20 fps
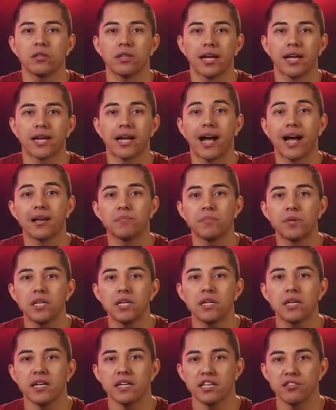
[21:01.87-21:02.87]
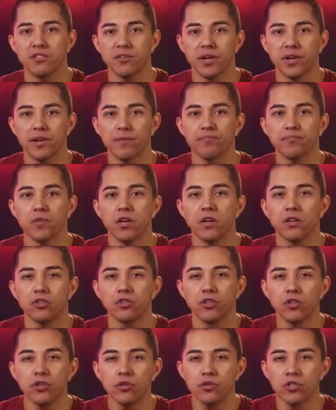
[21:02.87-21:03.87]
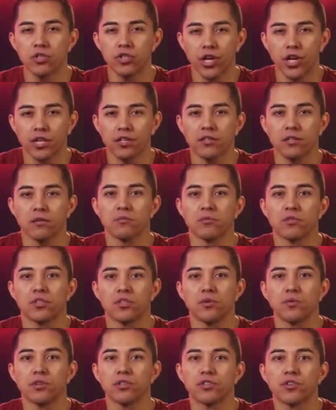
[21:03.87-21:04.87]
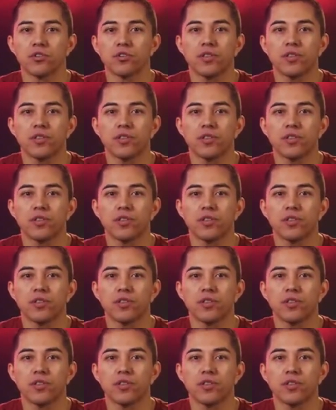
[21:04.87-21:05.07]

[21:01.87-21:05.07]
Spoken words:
like IP and Ethernet, do use checksums to ensure